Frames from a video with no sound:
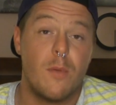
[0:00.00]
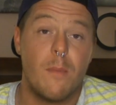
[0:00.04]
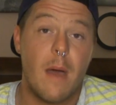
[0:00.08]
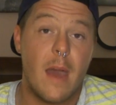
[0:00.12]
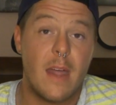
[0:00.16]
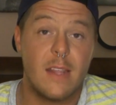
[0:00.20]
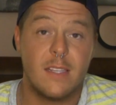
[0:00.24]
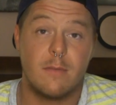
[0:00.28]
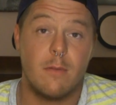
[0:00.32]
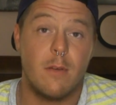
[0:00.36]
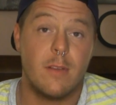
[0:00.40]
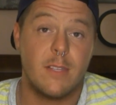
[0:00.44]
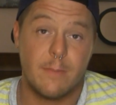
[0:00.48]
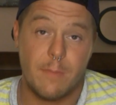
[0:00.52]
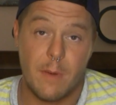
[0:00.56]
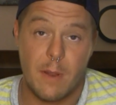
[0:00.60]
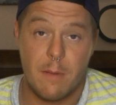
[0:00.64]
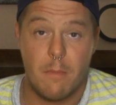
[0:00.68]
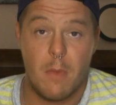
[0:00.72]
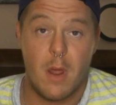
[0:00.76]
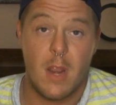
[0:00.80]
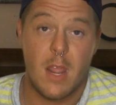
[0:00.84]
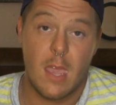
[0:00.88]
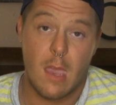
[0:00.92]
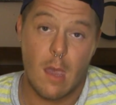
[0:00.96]
You might as well
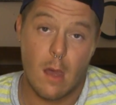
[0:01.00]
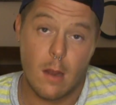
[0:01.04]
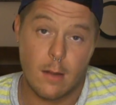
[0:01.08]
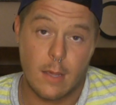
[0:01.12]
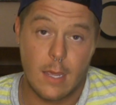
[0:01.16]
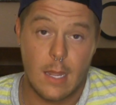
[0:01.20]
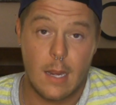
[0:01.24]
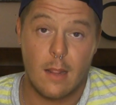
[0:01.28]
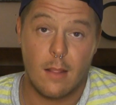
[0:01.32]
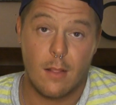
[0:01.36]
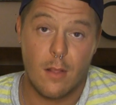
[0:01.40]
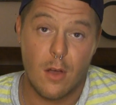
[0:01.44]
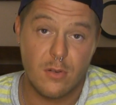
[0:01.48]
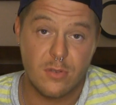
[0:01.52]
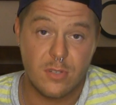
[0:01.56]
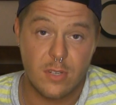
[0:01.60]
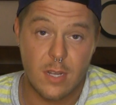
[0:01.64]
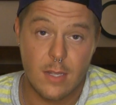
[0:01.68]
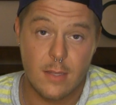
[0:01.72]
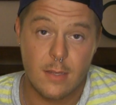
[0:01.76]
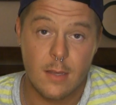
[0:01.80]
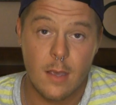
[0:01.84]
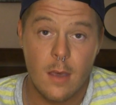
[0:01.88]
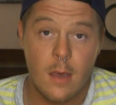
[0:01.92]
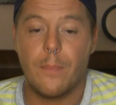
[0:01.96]
spend money on getting
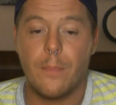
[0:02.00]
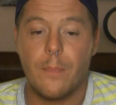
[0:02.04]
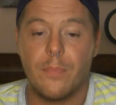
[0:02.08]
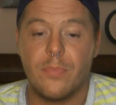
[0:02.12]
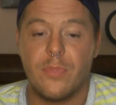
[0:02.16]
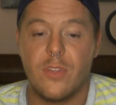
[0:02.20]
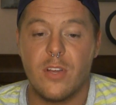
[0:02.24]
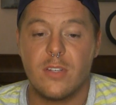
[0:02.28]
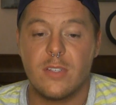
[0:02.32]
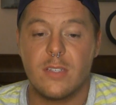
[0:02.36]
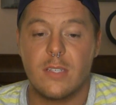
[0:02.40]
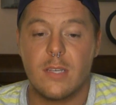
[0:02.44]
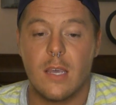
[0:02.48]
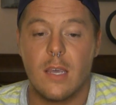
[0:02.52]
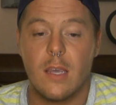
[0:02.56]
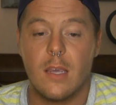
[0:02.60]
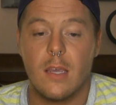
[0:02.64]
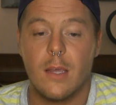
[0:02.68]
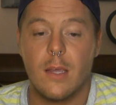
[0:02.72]
lotions. There's